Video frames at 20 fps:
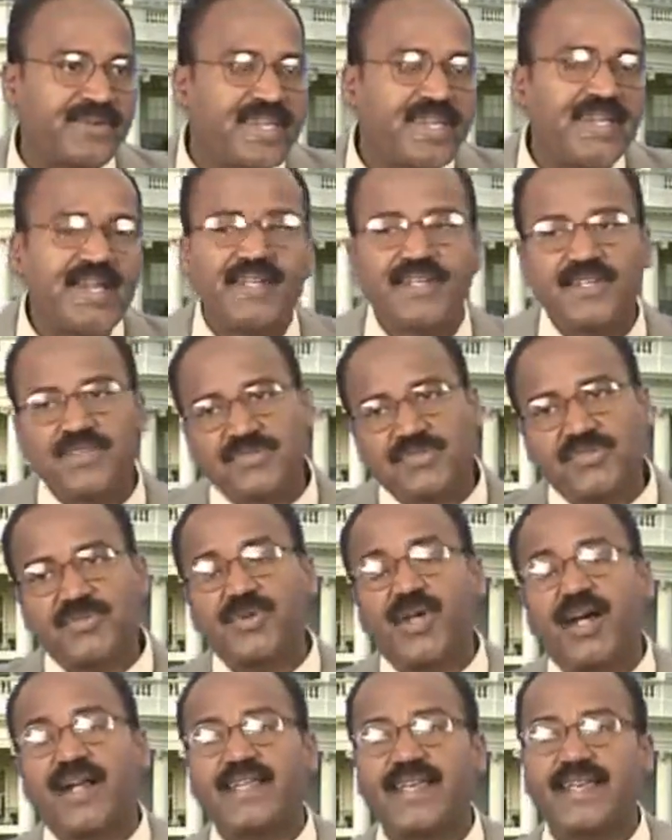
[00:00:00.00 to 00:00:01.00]
Here you should
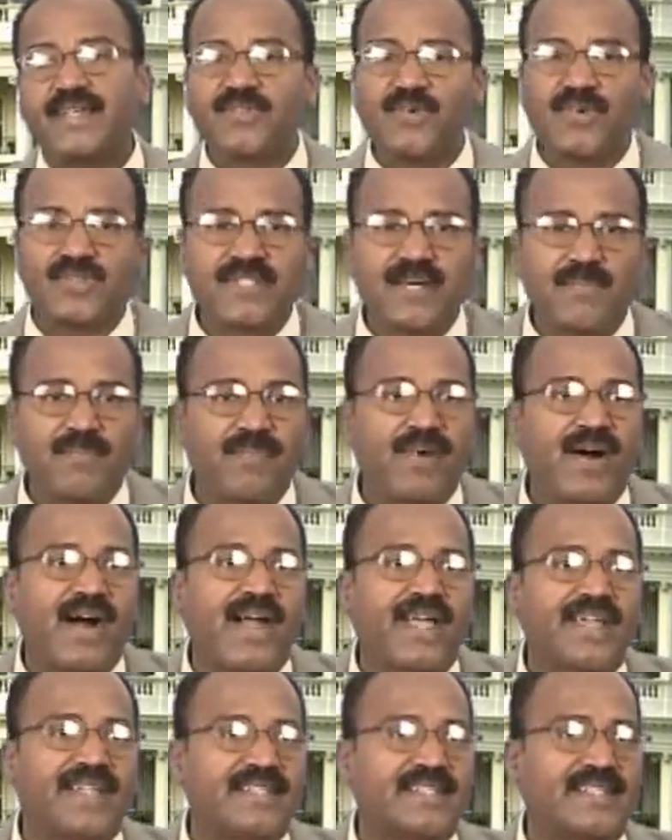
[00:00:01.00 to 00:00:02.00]
not ignore the
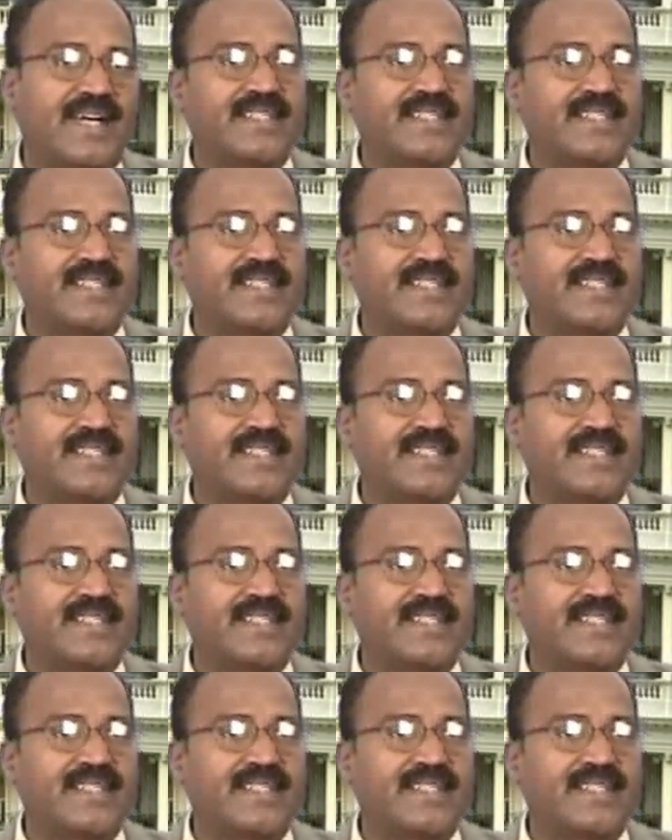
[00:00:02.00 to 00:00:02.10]
point.